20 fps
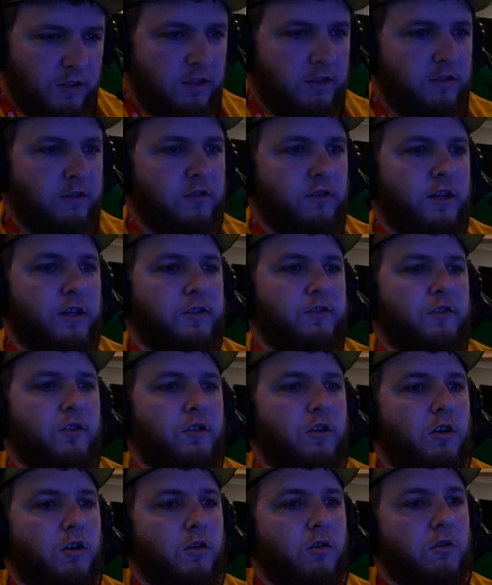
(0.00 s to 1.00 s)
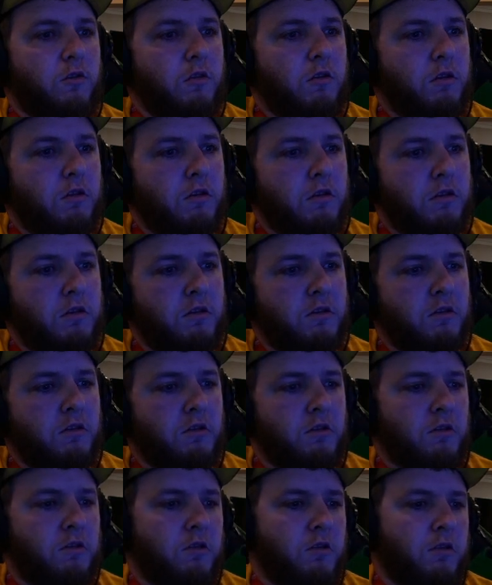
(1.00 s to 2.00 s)
Let's go.
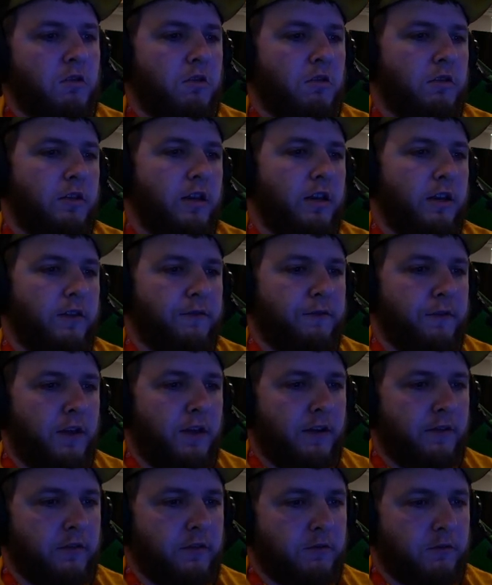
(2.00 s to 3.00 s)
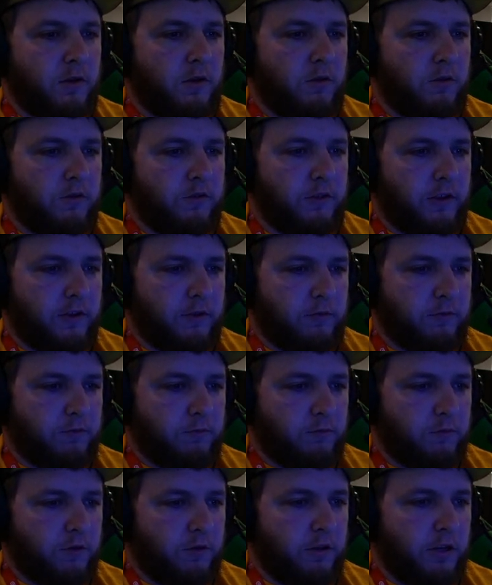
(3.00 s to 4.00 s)
Getting 5 in a row is like
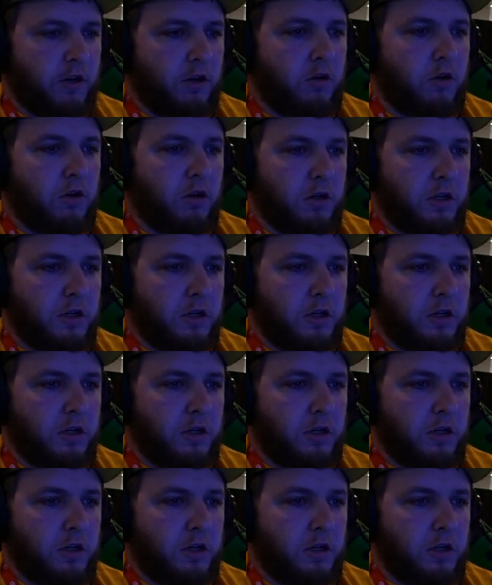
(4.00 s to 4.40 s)
really hard.